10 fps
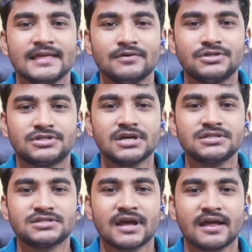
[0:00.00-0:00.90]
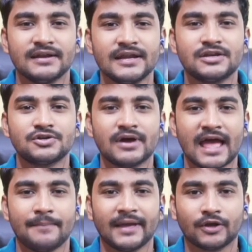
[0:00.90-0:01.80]
You just need to
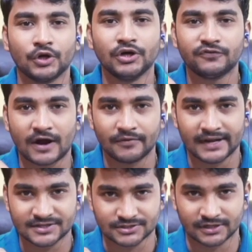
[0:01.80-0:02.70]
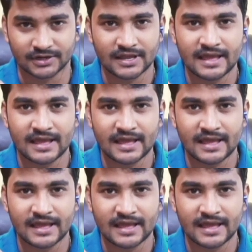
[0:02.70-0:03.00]
have a good foundation.